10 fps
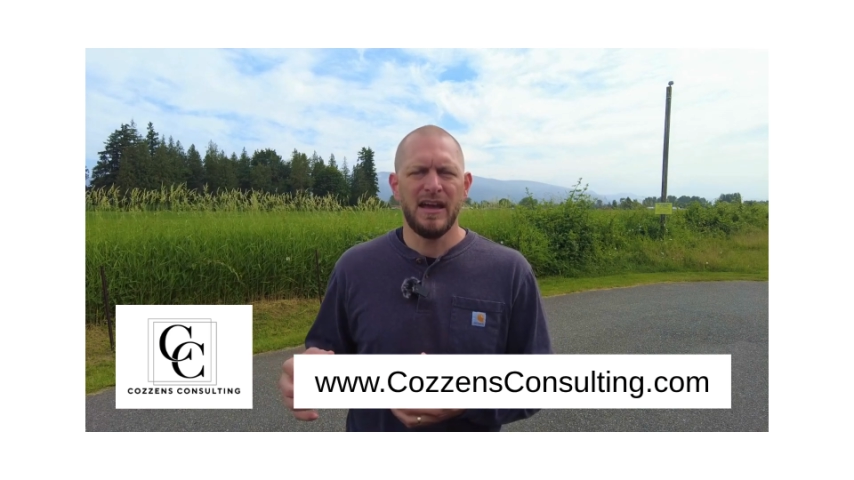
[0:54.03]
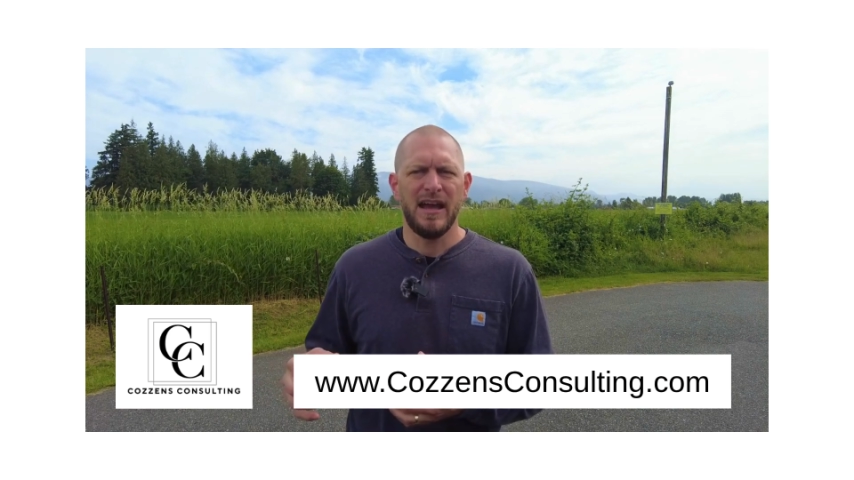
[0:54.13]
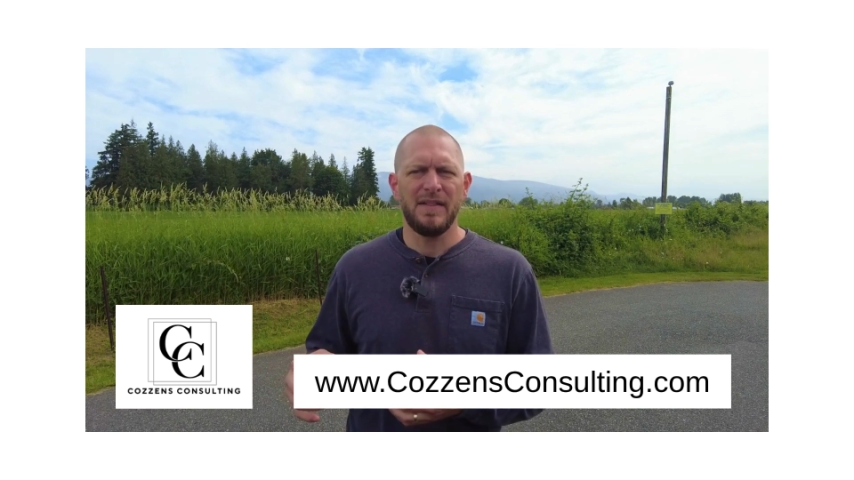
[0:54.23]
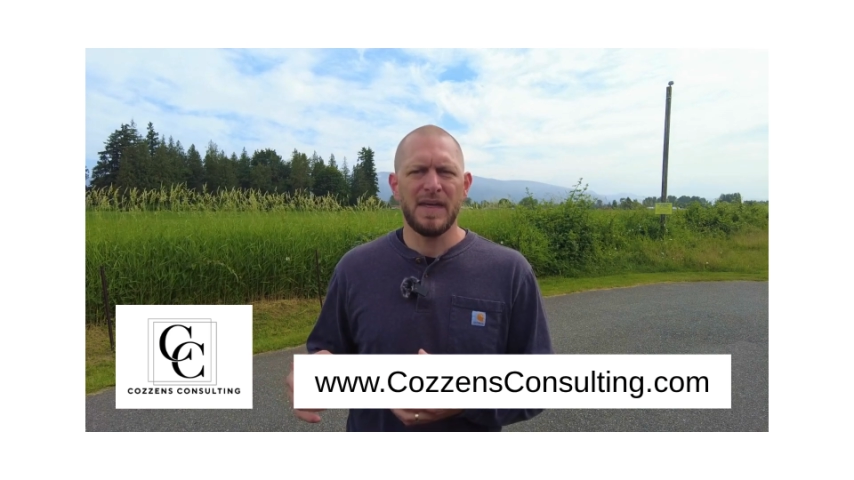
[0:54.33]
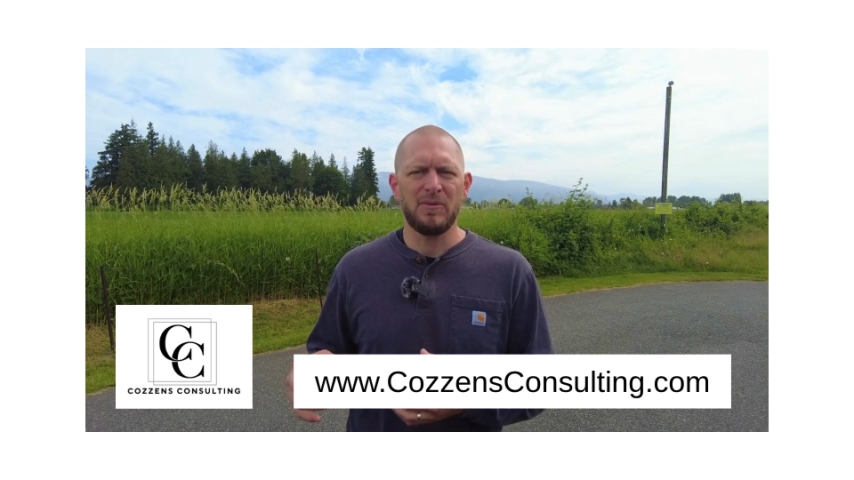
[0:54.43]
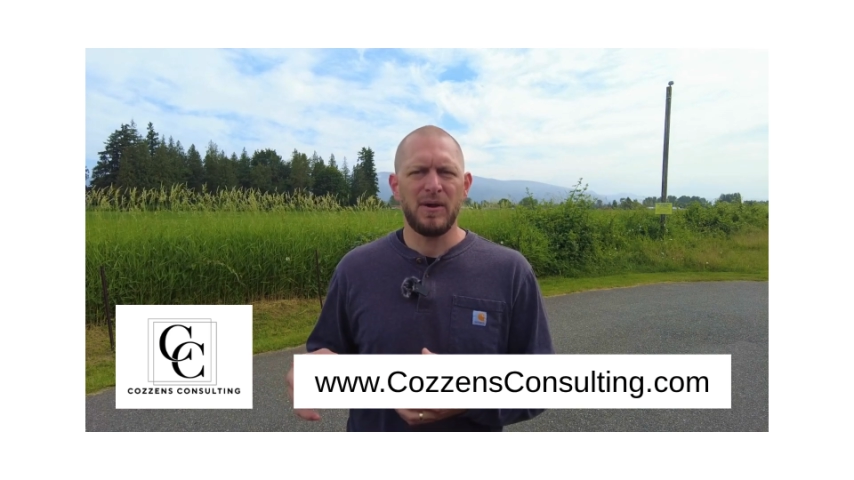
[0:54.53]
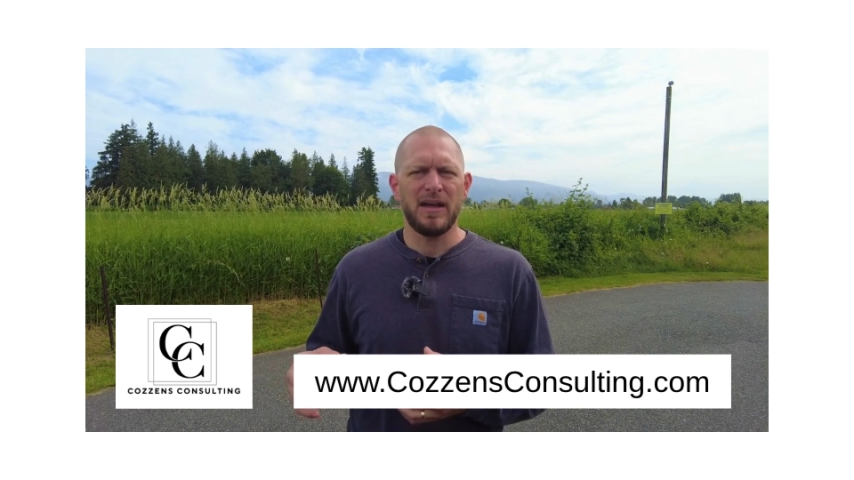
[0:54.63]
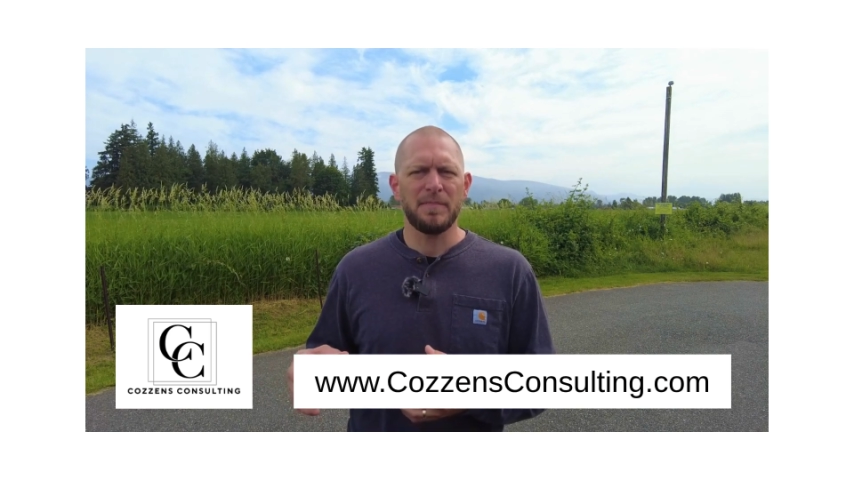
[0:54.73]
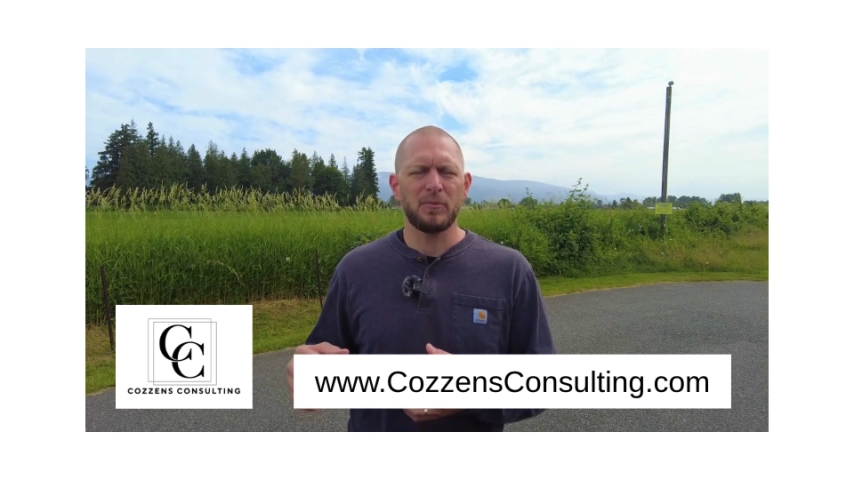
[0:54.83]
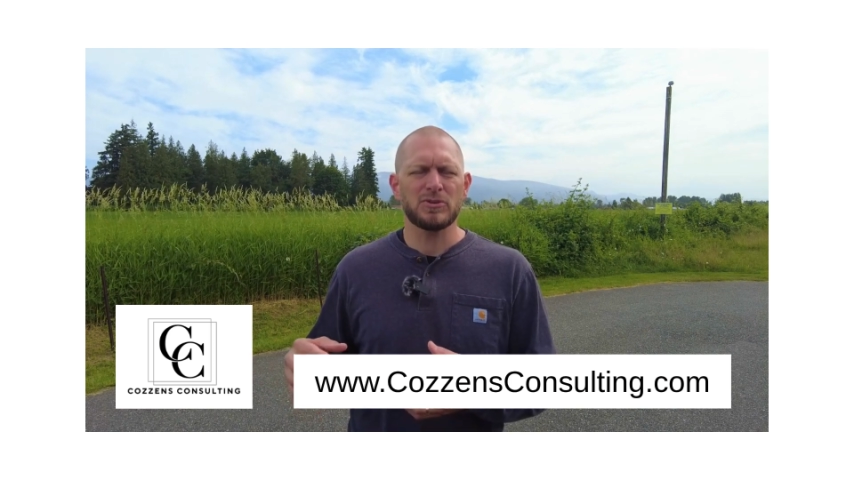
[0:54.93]
And that
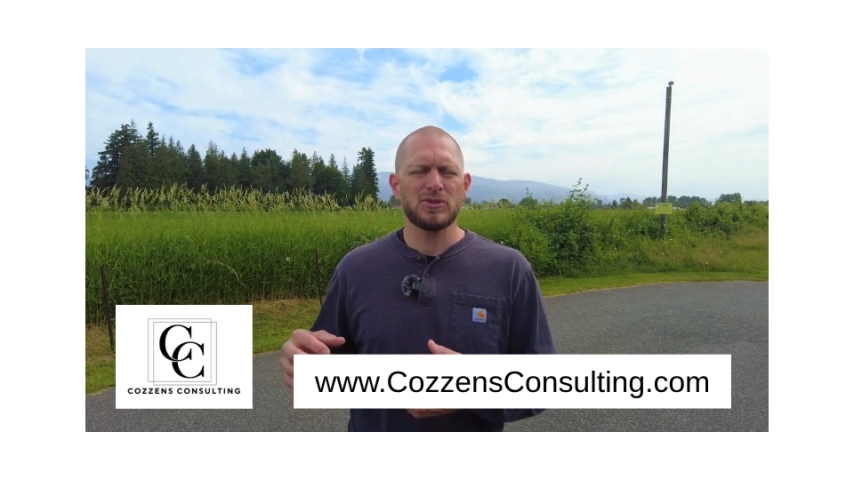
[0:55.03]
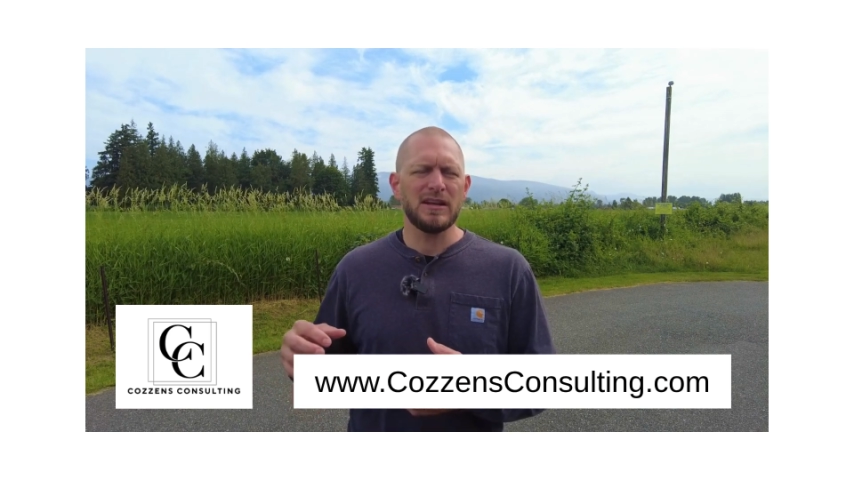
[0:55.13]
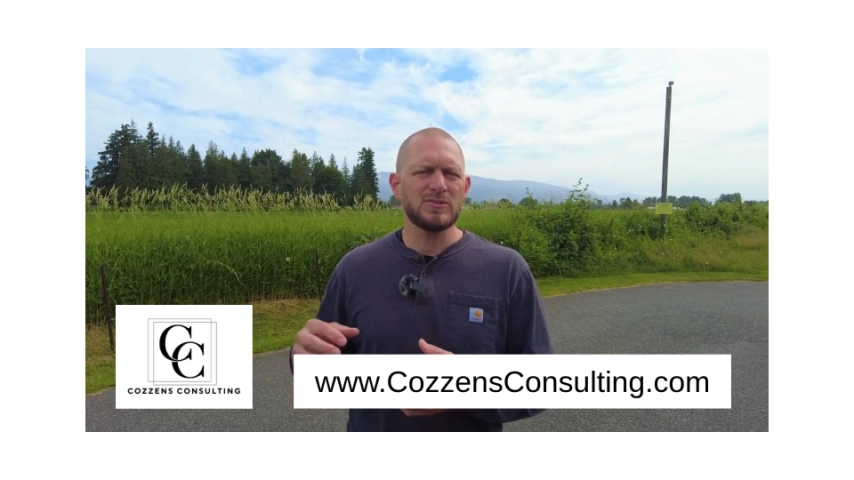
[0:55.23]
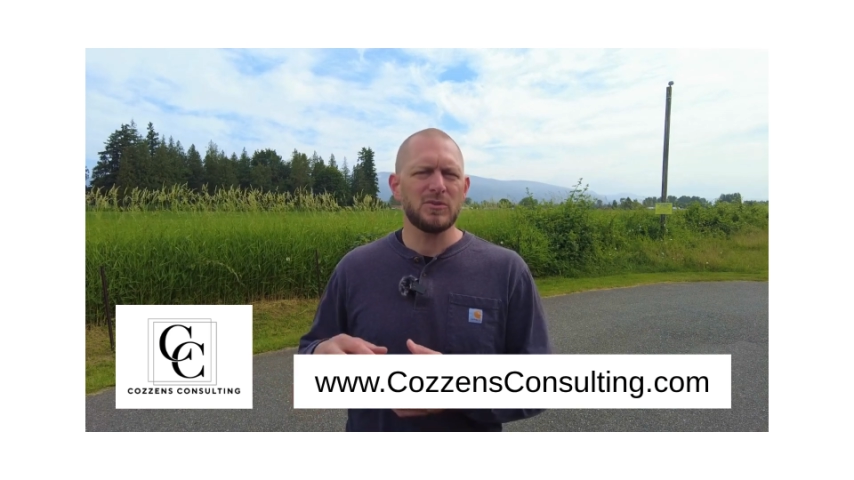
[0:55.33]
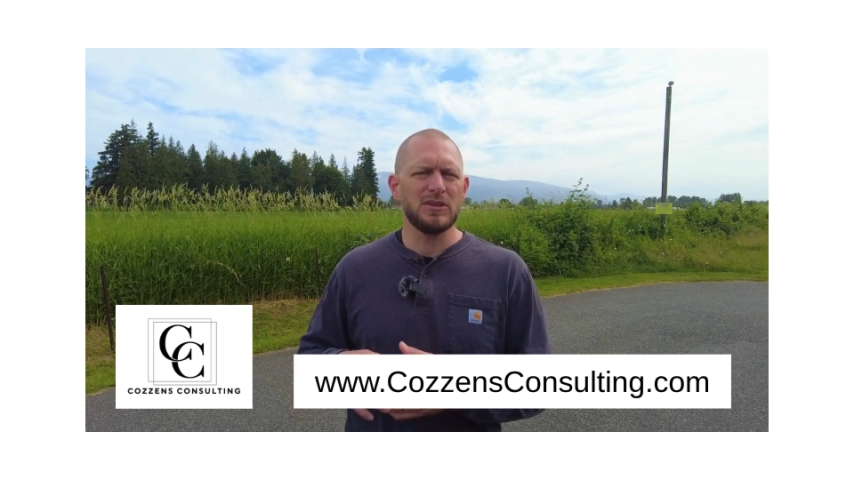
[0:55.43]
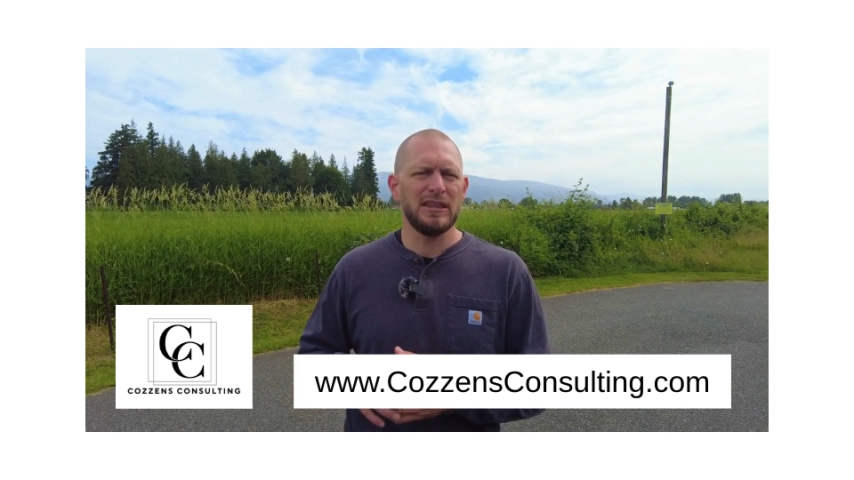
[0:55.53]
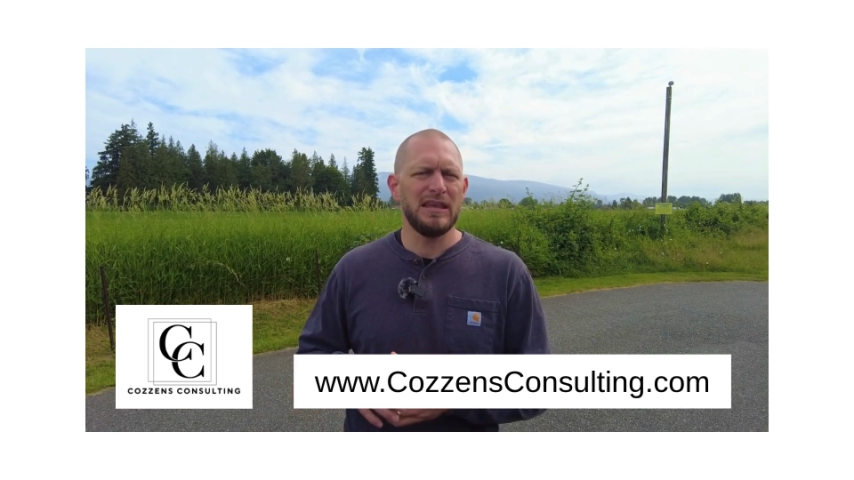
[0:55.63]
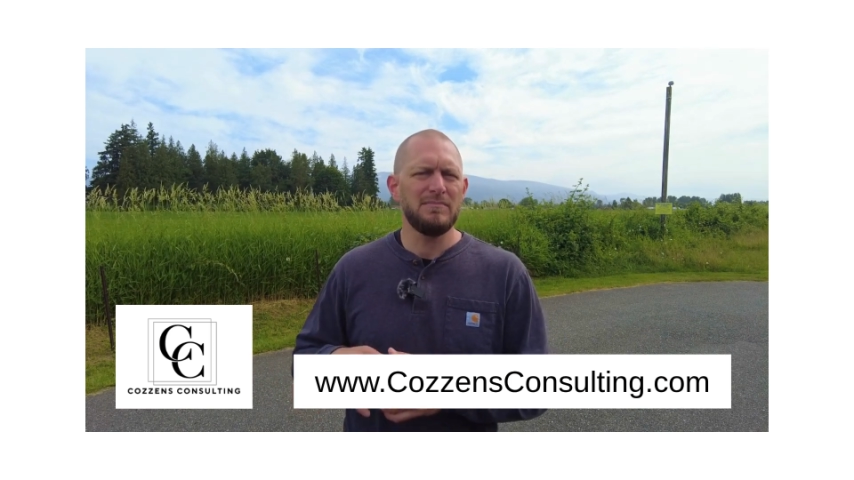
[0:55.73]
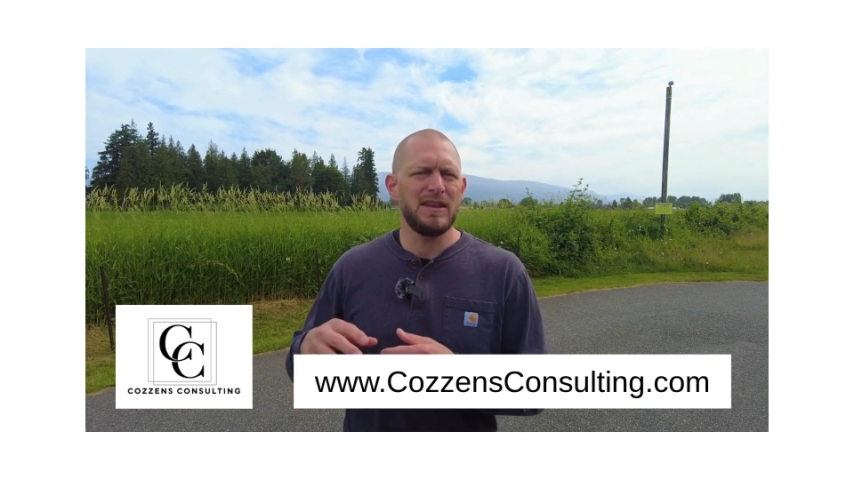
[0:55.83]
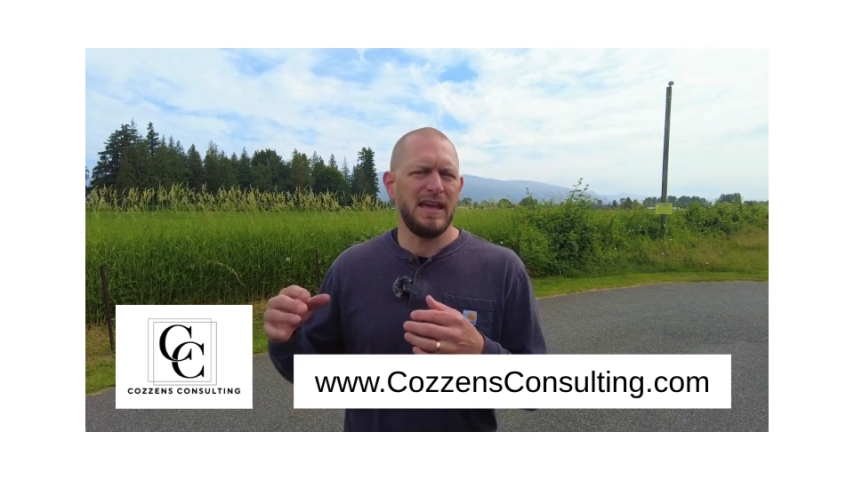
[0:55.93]
way, we're trying to
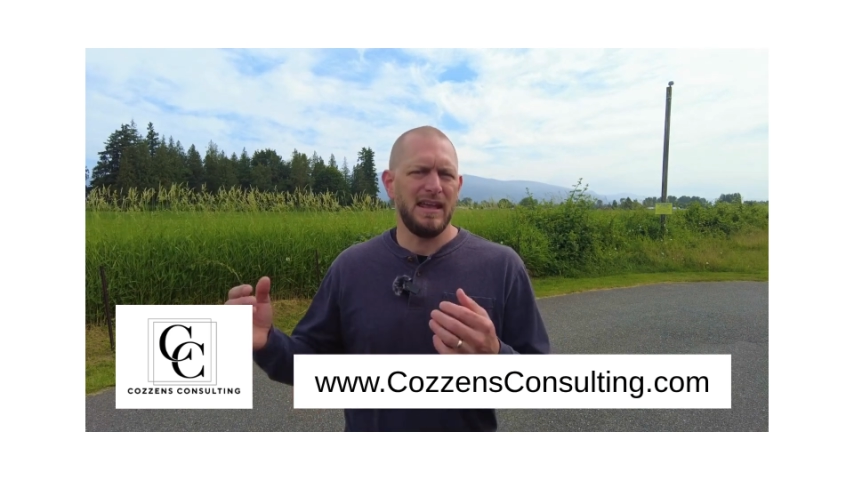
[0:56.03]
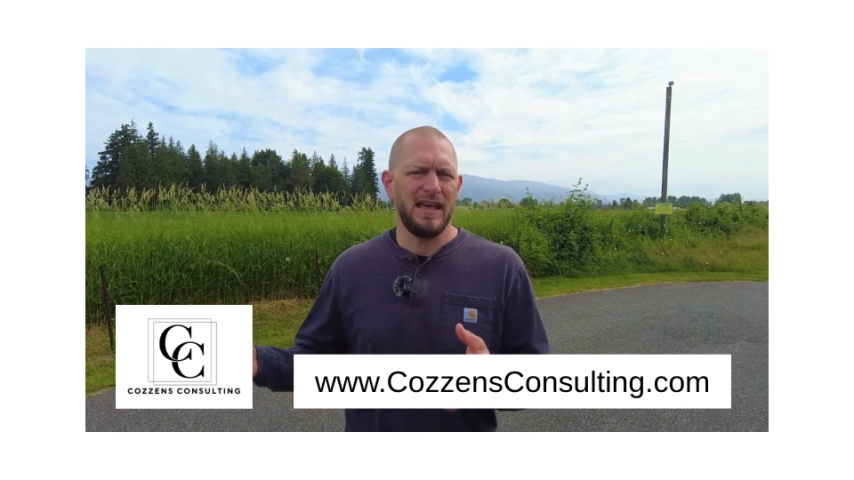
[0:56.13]
eliminate